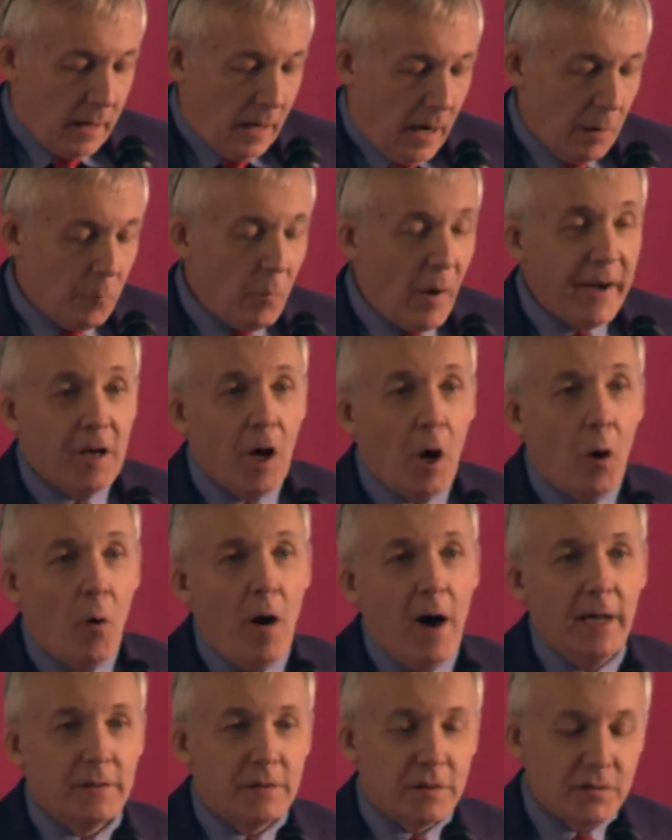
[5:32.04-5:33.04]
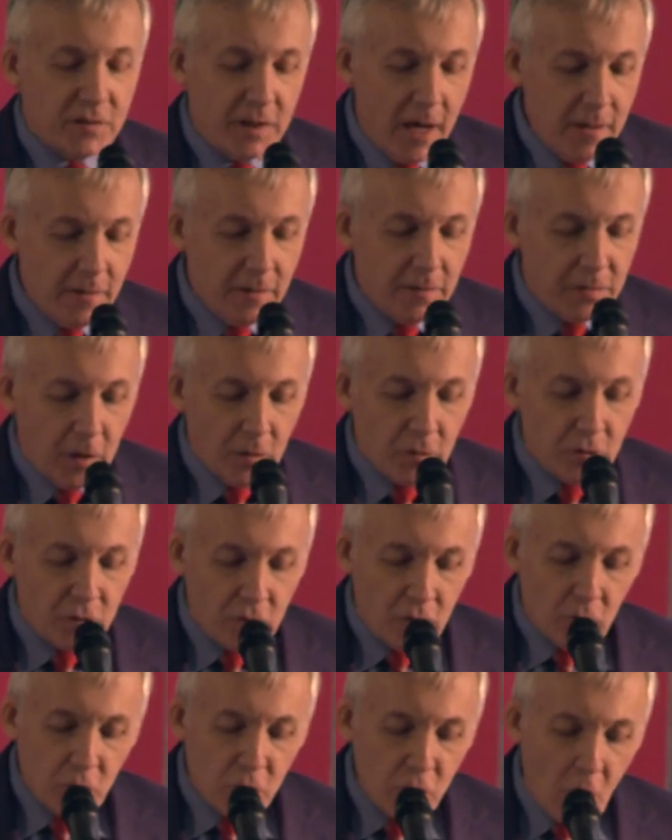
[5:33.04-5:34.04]
I want to go on to say that
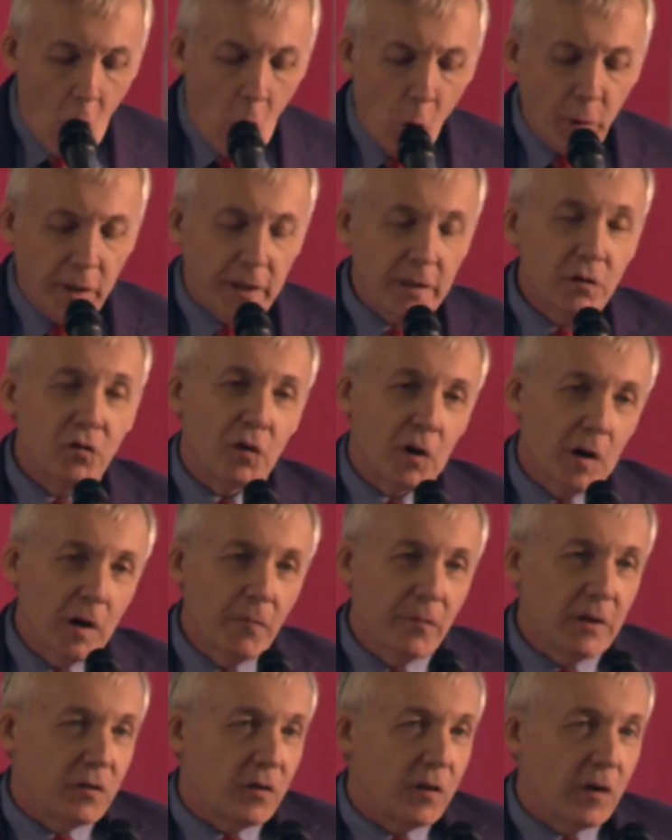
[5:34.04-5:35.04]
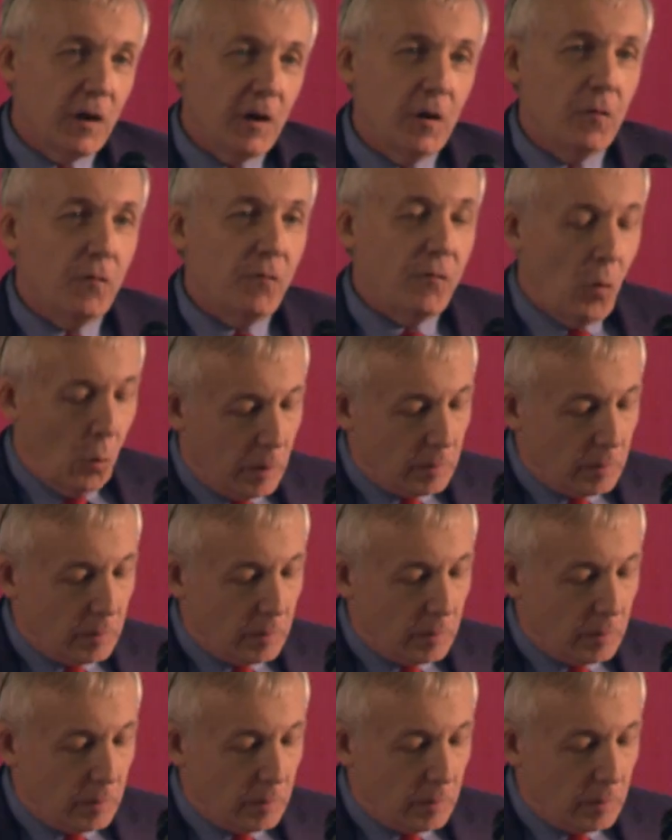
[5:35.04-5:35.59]
there's no conservative